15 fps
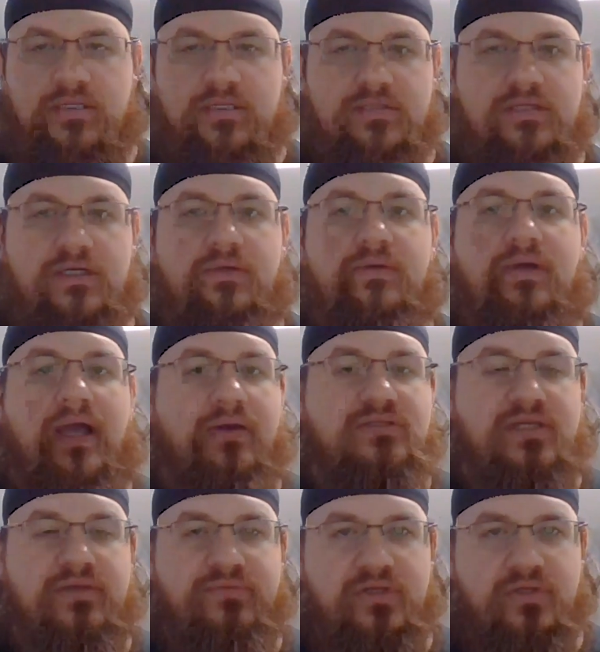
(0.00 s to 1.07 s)
So, how's
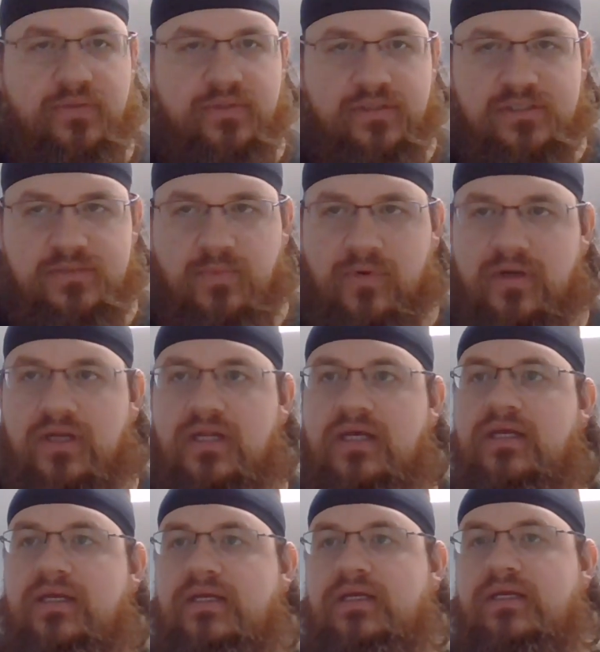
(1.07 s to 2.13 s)
everybody doing this morning?
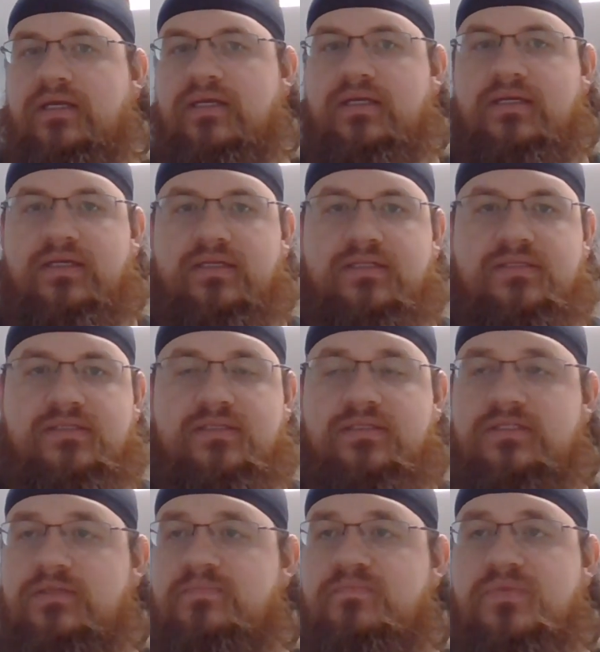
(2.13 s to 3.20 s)
It's
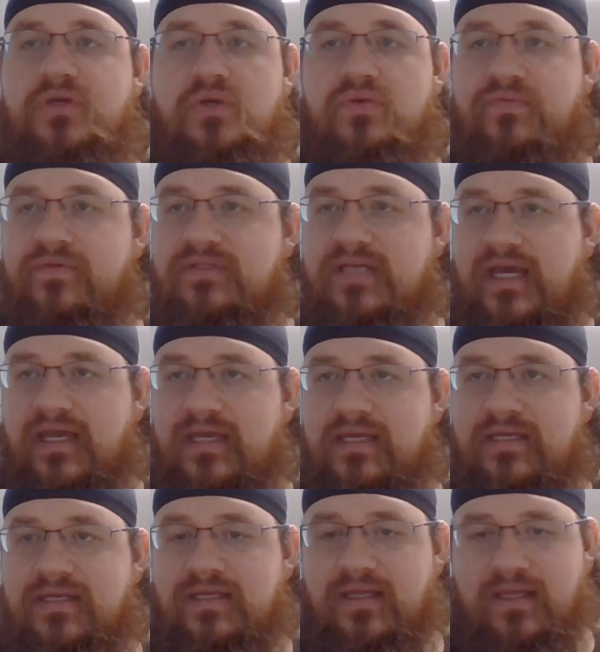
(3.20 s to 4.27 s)
a beautiful day.
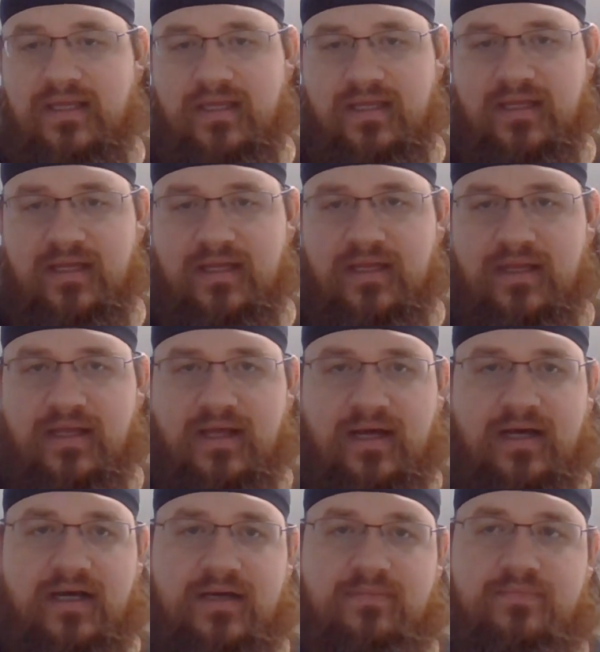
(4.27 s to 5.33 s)

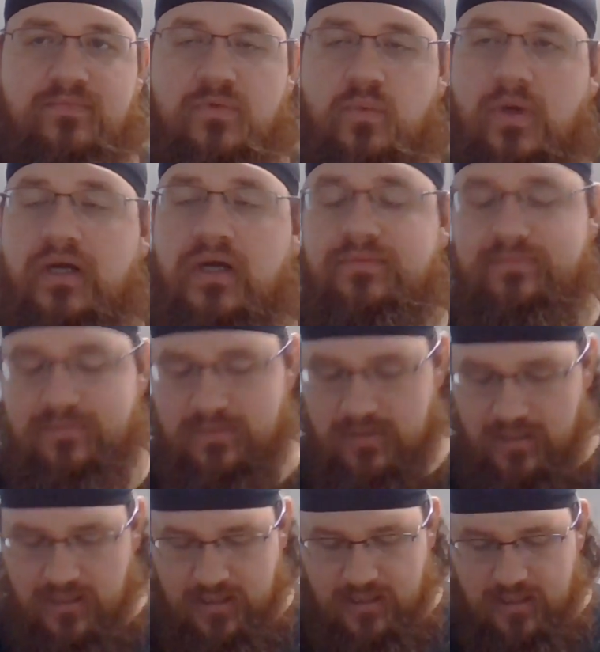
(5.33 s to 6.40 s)
Um, well,
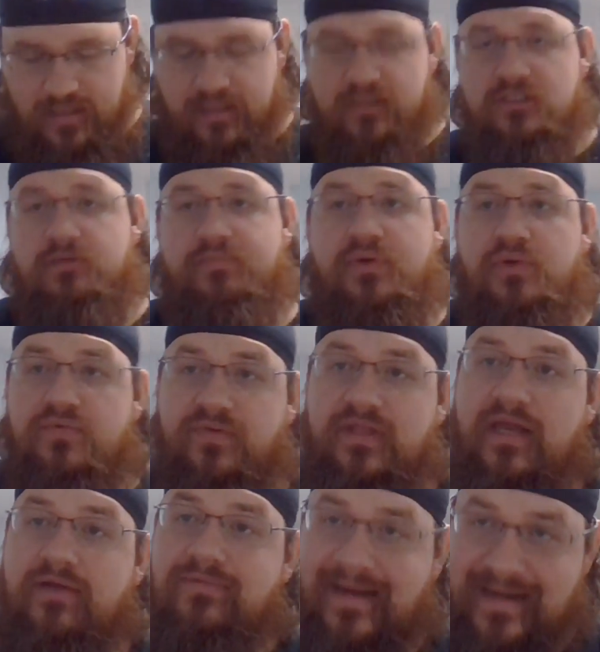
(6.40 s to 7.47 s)
it's a beautiful
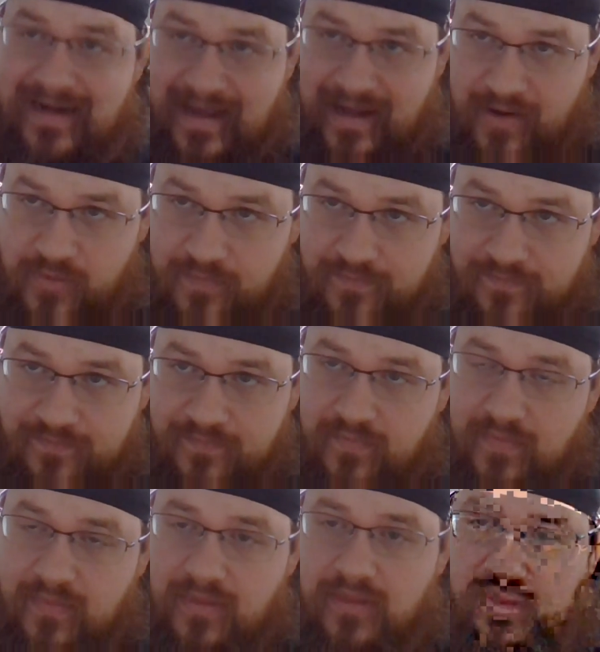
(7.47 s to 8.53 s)
day right now.
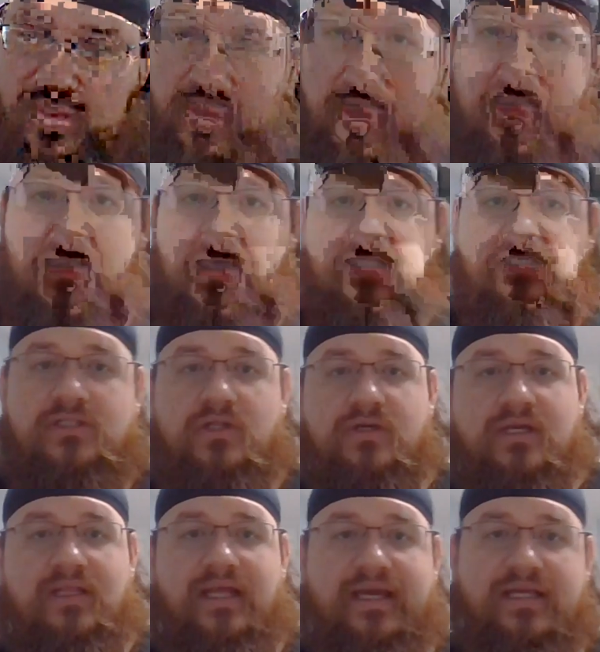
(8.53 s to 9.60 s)
It's
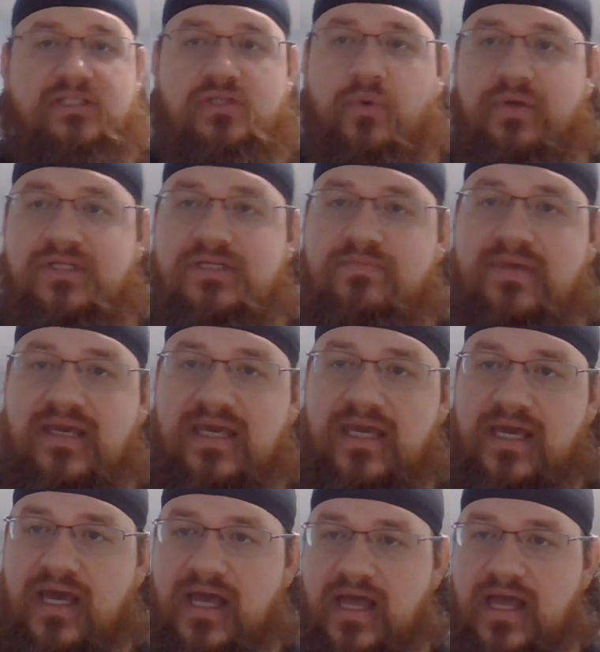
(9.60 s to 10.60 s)
looking like it's going to be